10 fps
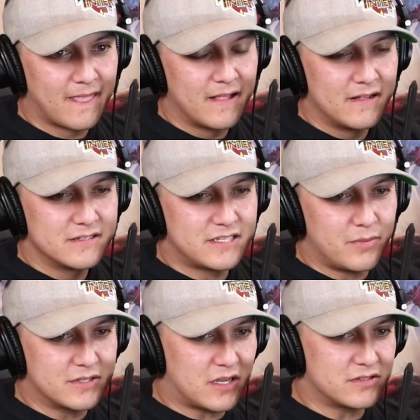TintWiz
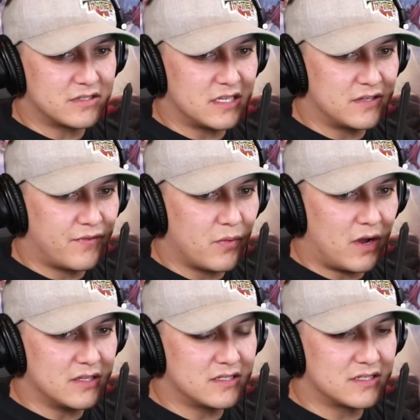also said, if you want
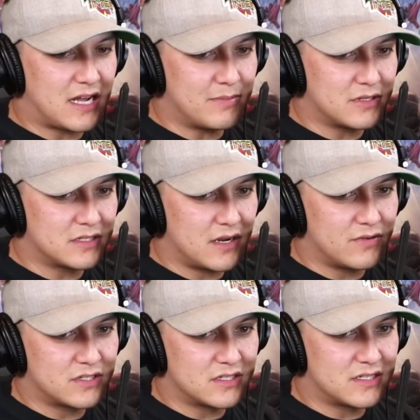to stop the service,
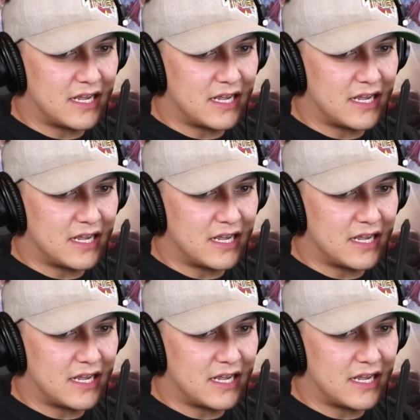just takes